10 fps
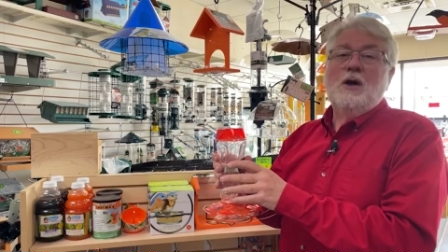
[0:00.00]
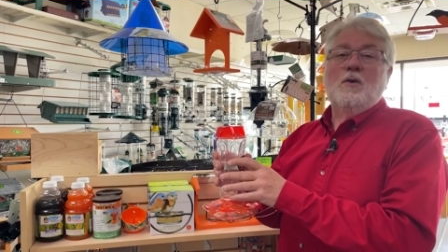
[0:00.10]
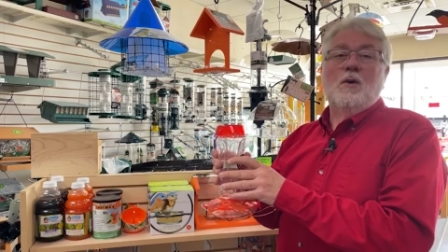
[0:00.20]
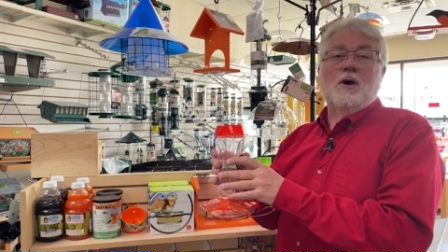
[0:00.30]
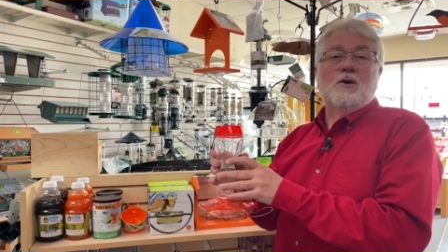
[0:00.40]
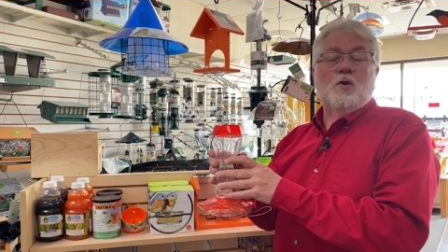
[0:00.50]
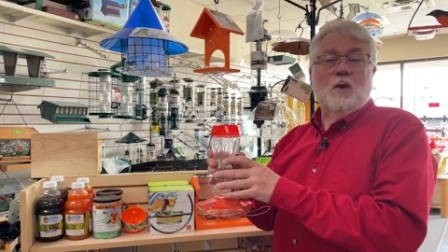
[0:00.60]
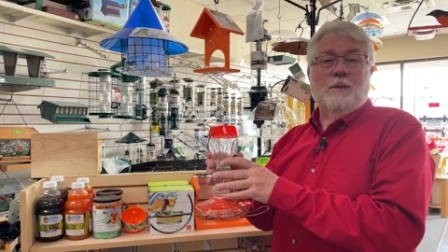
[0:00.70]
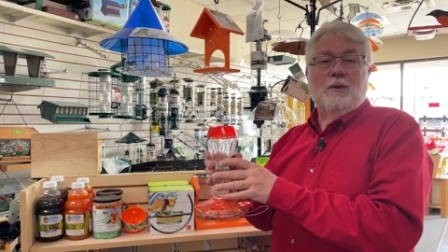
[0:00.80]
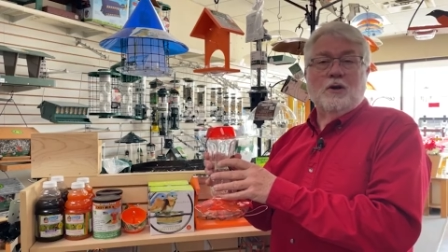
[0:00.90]
water to
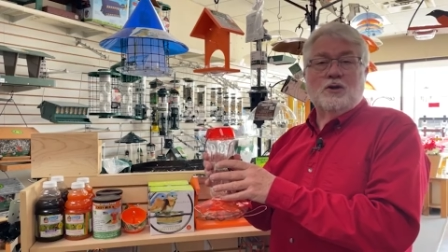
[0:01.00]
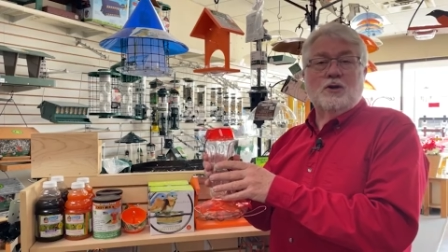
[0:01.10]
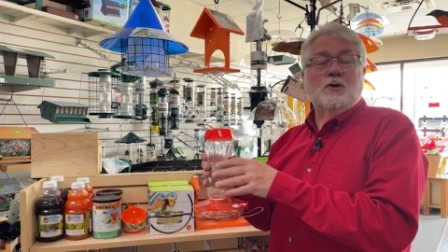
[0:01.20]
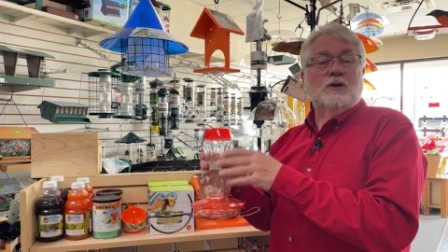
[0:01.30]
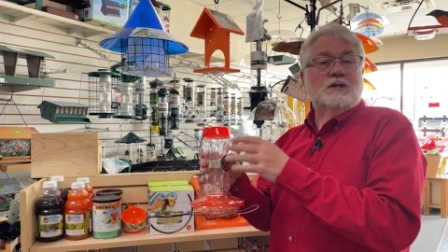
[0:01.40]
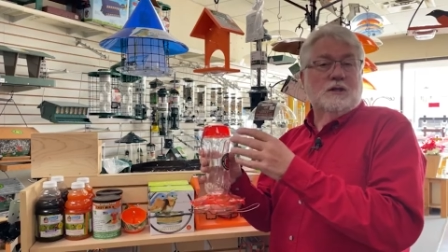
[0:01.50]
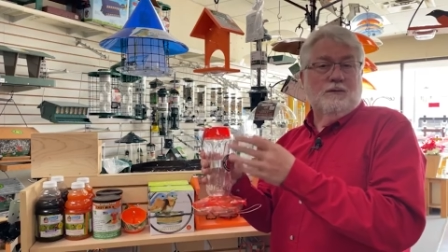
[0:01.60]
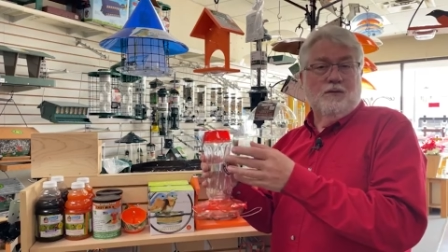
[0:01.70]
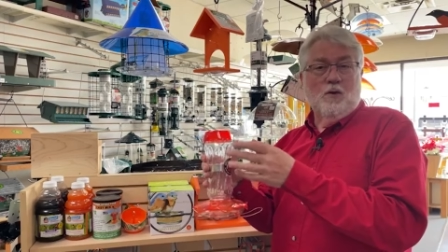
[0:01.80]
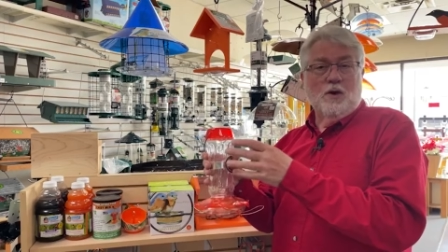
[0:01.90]
1 part sugar instead
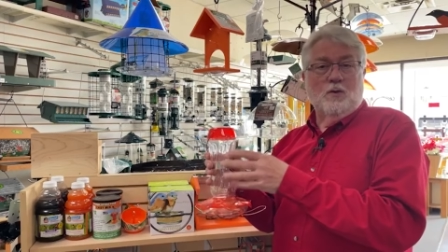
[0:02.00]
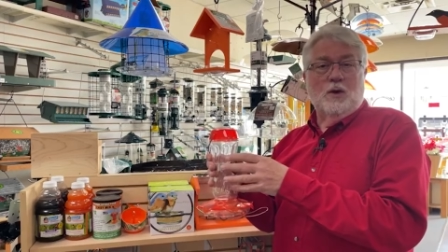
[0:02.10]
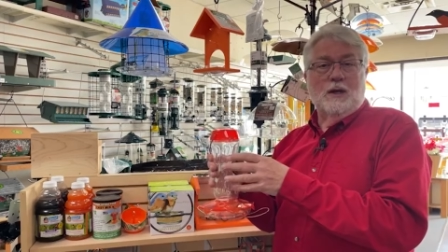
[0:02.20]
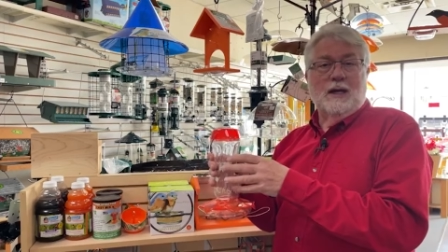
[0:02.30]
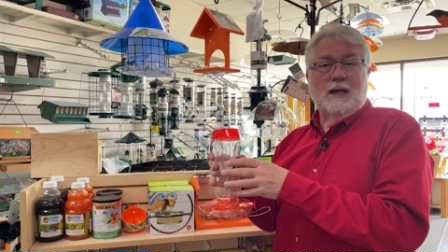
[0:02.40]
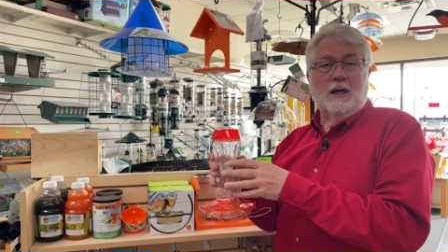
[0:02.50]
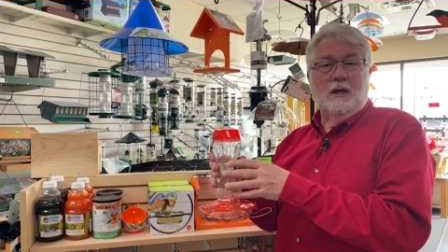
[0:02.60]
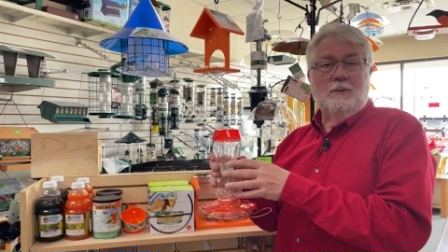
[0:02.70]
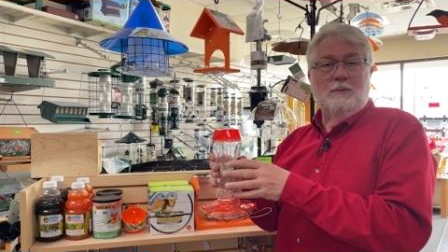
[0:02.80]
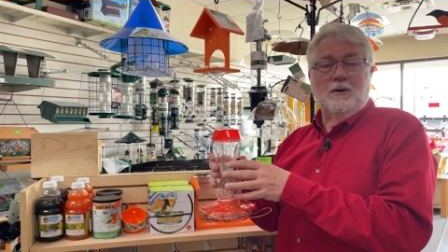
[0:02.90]
of 4 to 1 like a
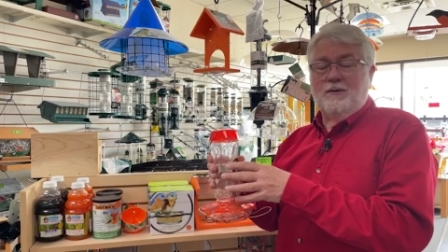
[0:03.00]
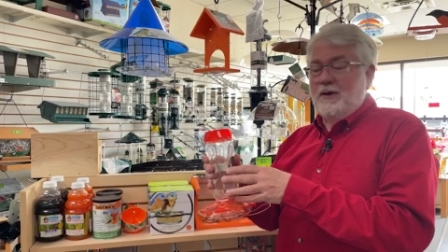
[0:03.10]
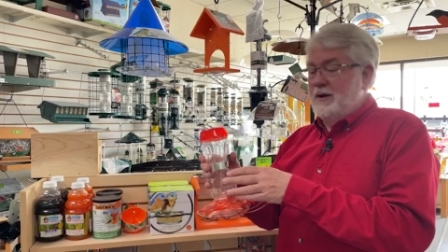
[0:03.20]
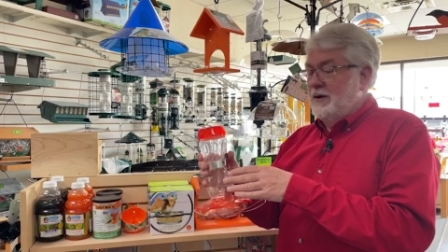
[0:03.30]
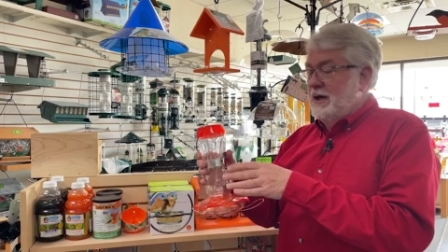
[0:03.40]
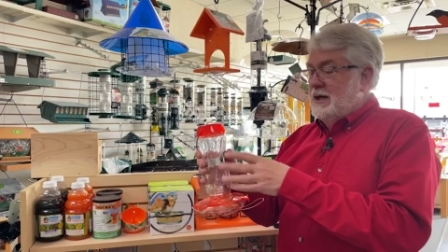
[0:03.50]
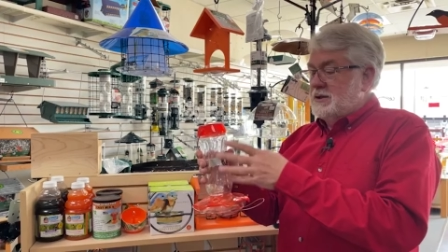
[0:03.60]
hummingbird feeder.